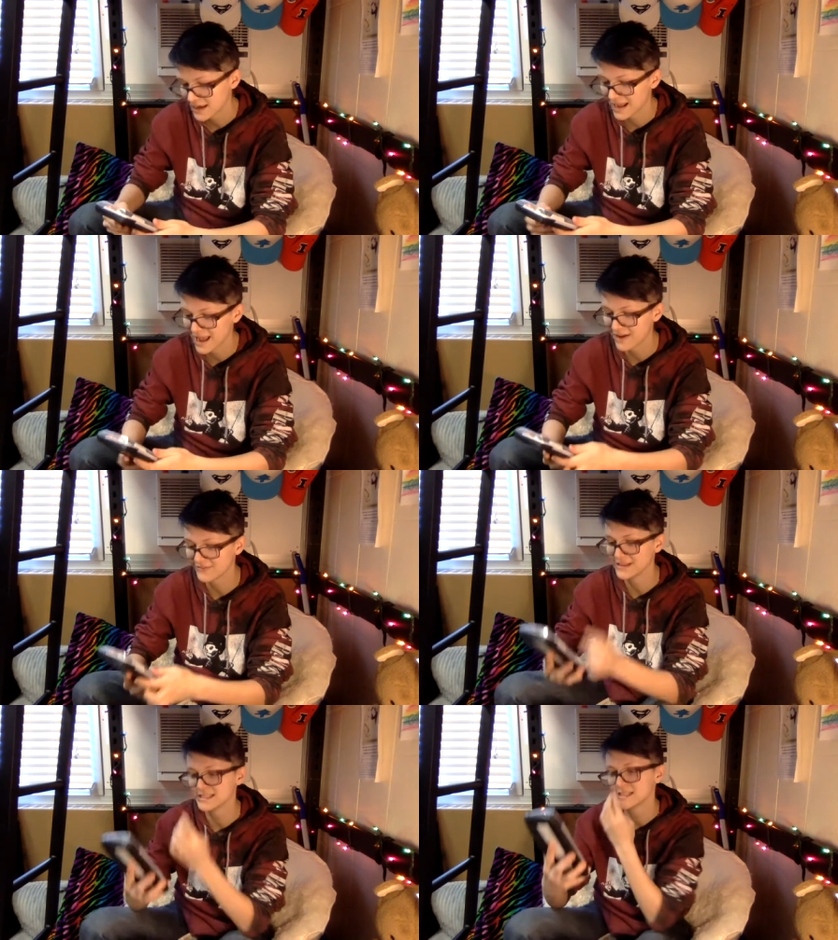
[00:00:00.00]
then I have
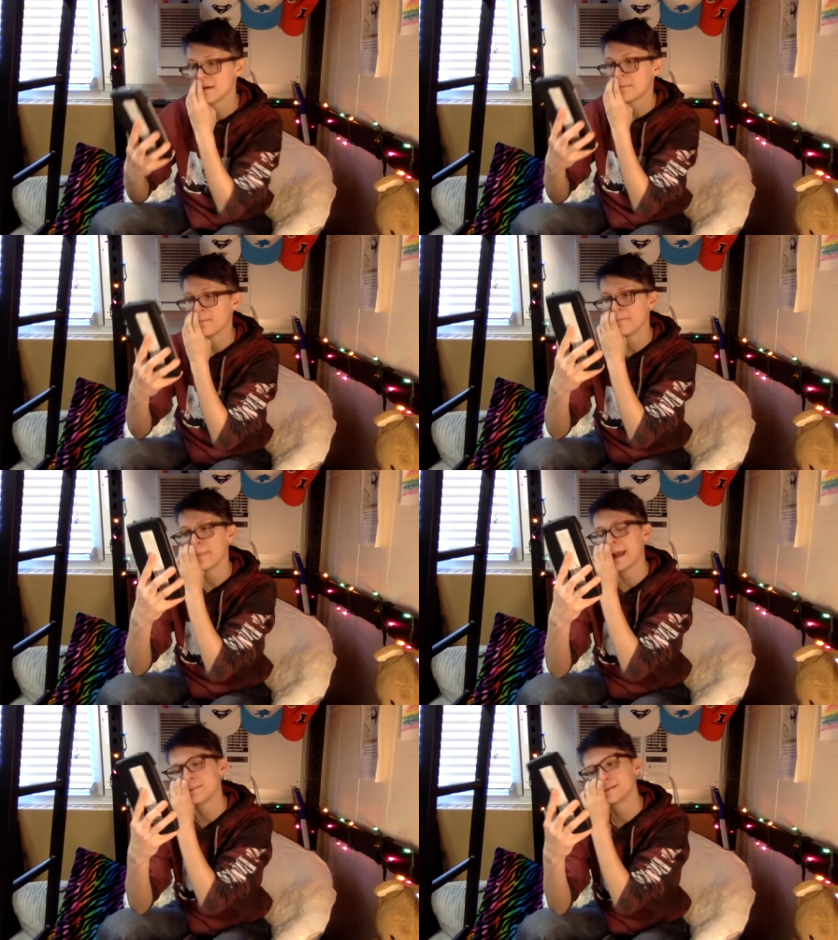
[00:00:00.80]
this
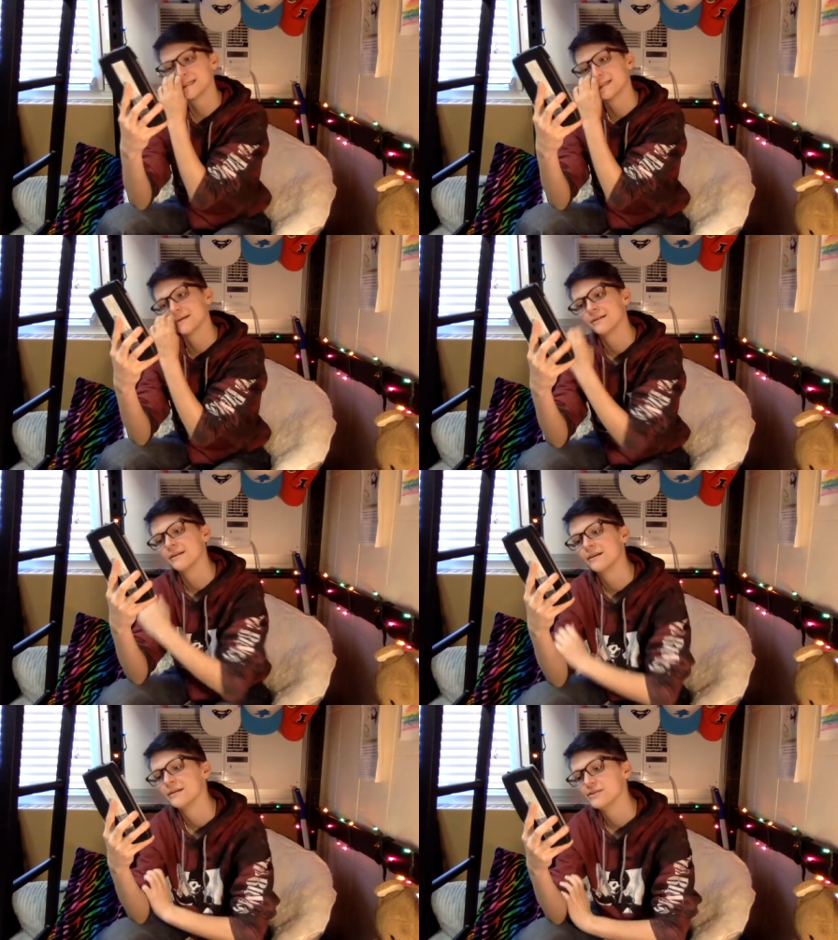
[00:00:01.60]
matte
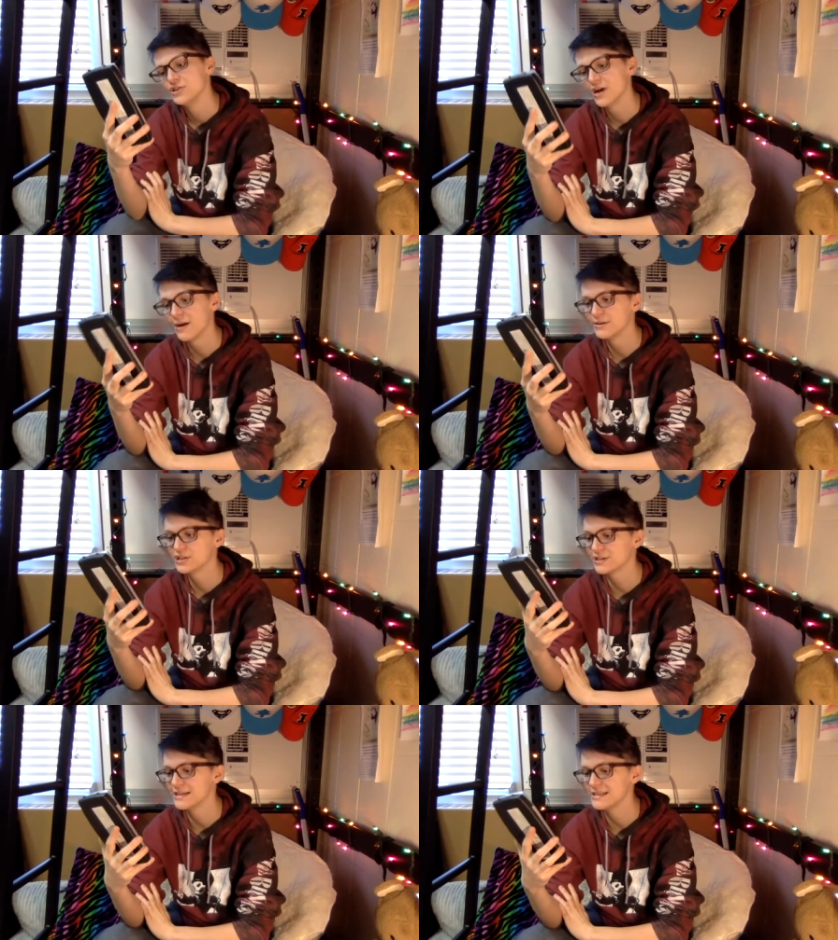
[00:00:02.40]

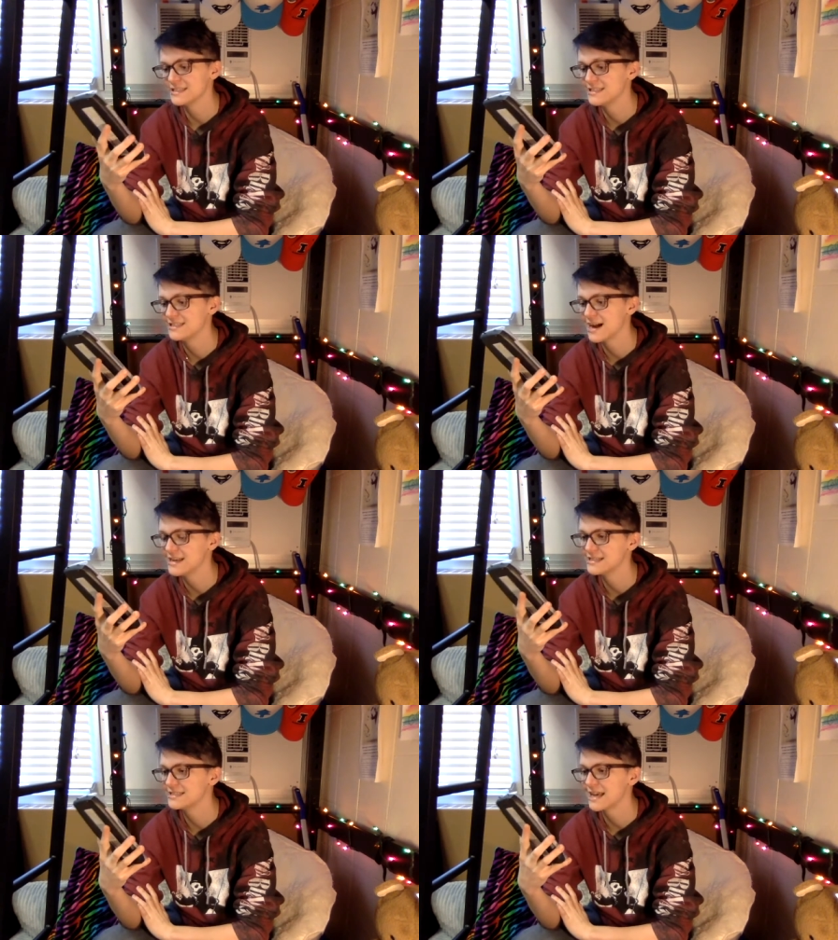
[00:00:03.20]
geometry
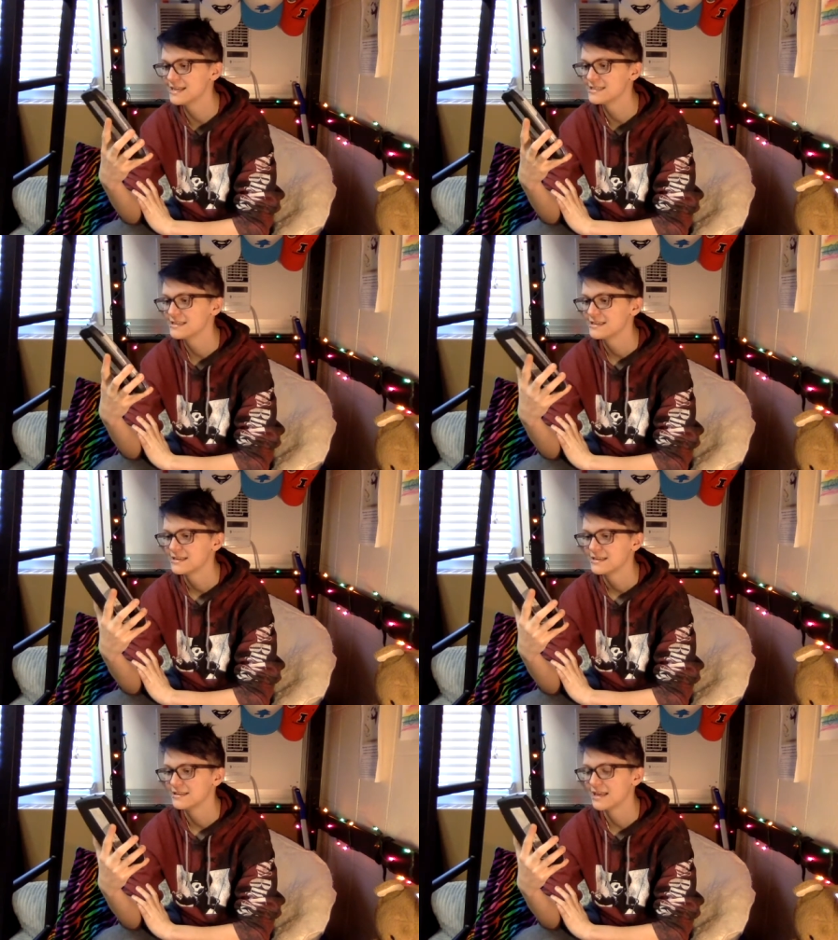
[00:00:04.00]
study set
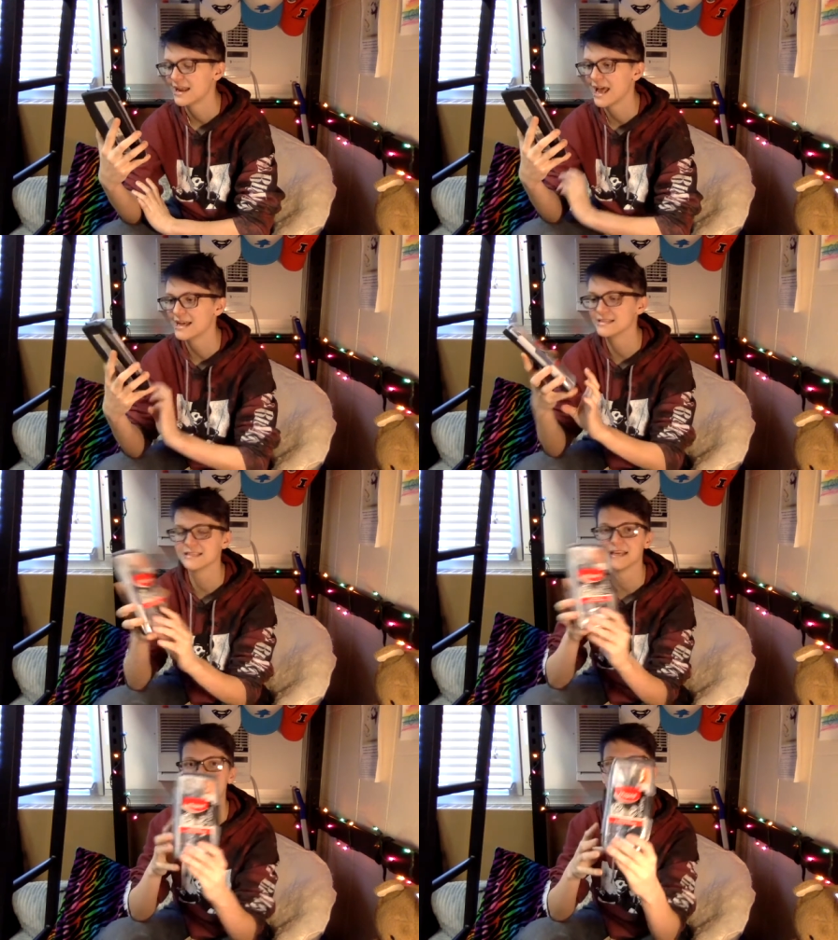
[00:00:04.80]
that
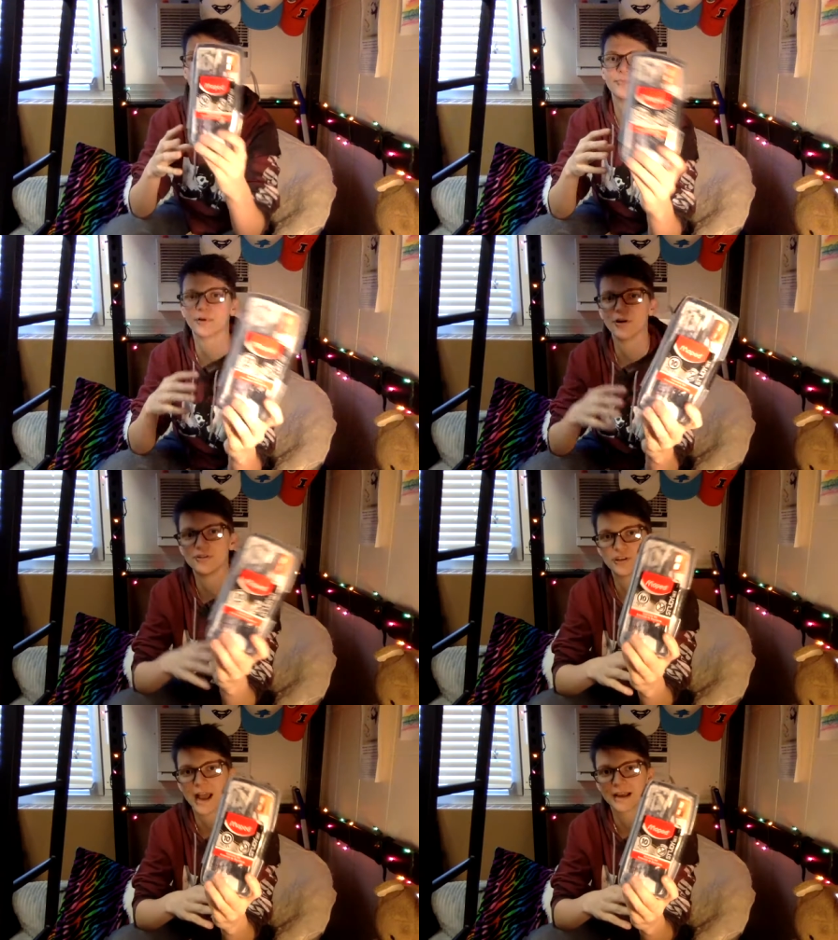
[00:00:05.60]
has like a
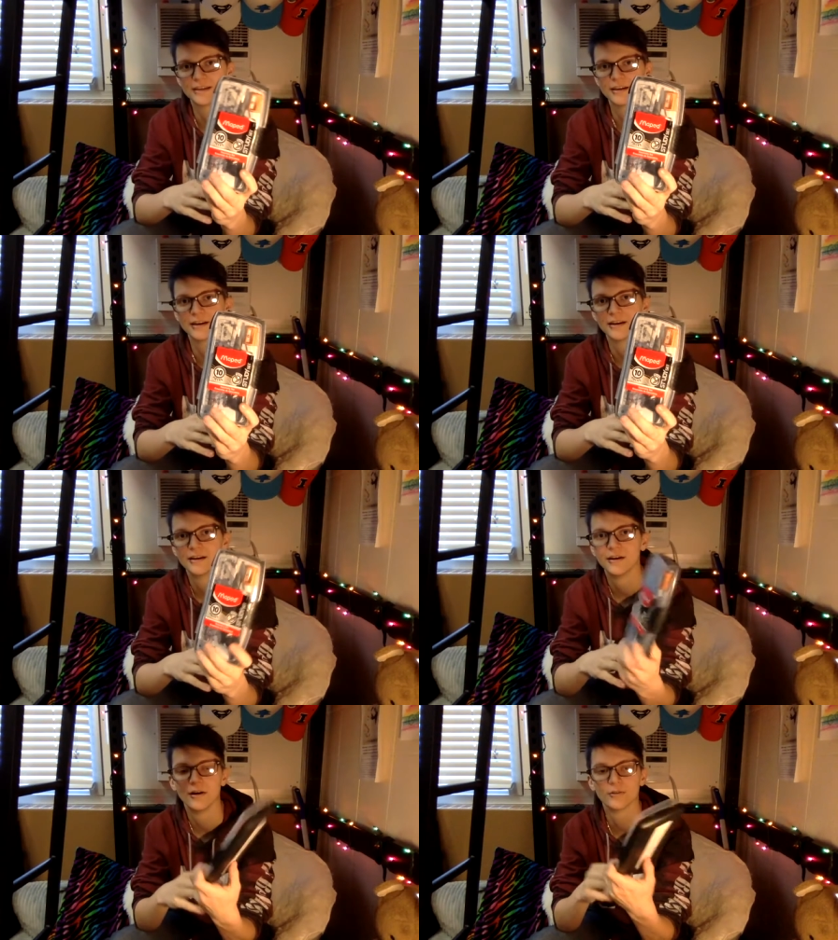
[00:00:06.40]
protractor,
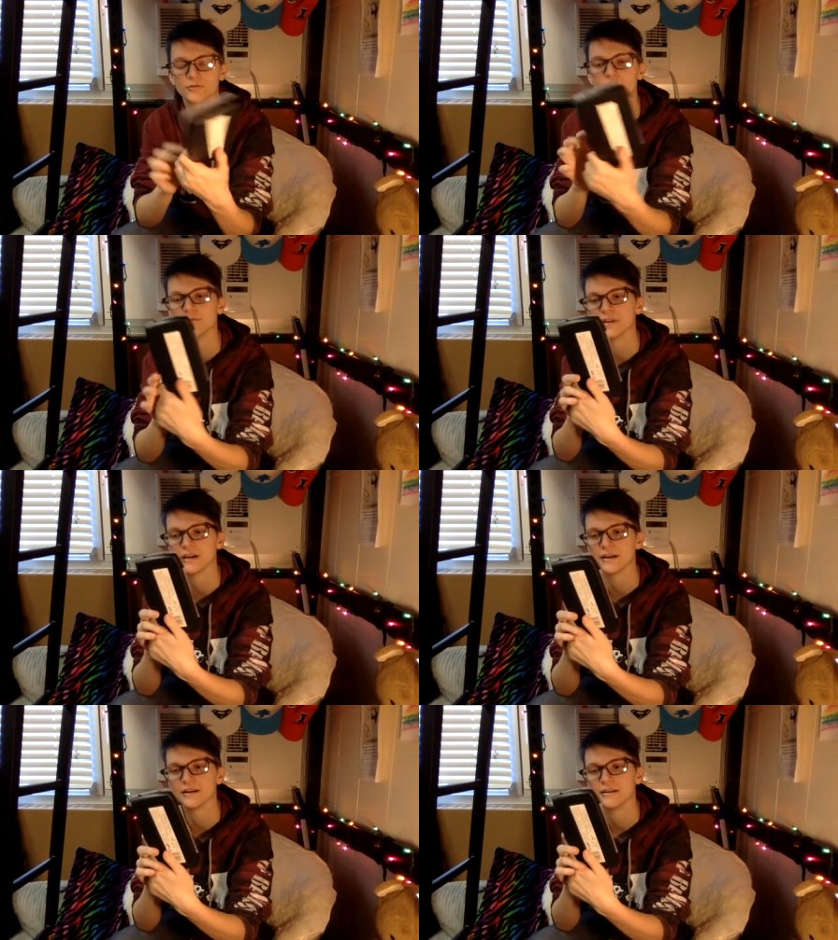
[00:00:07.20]
a
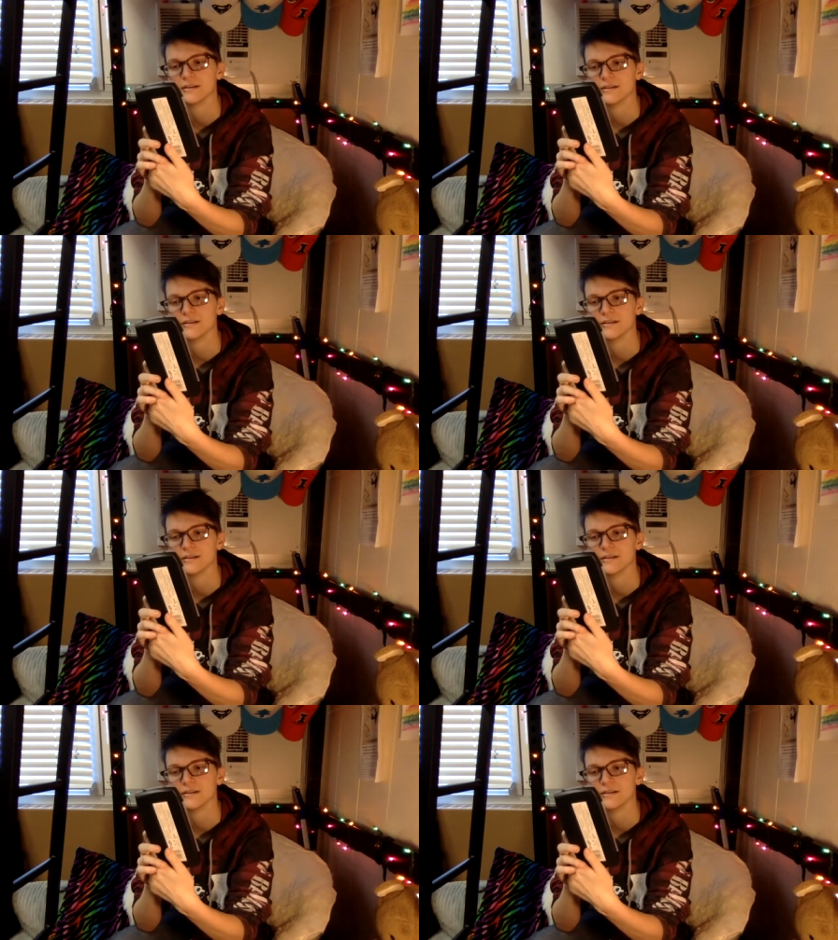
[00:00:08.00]
ruler,